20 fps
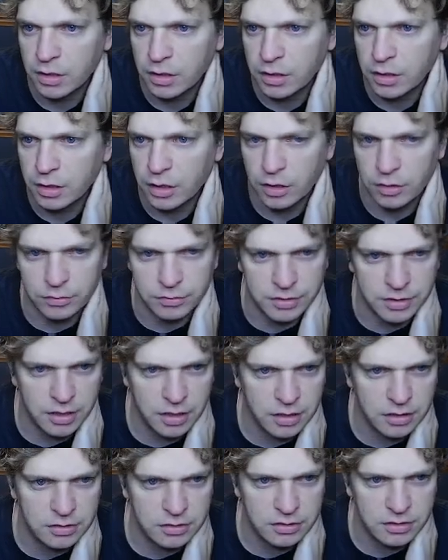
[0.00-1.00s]
Oh,
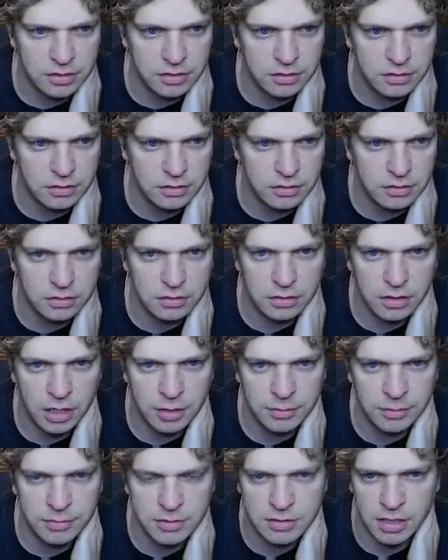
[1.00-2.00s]
I
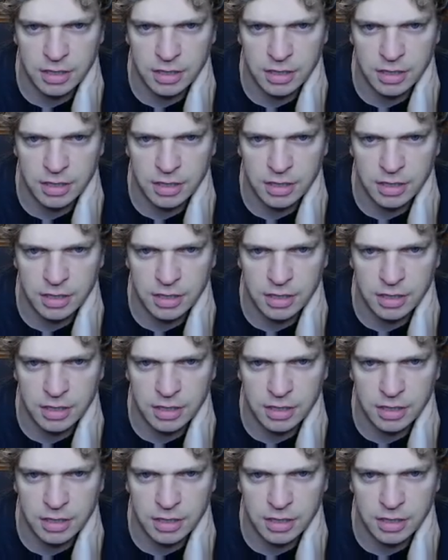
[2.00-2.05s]
must have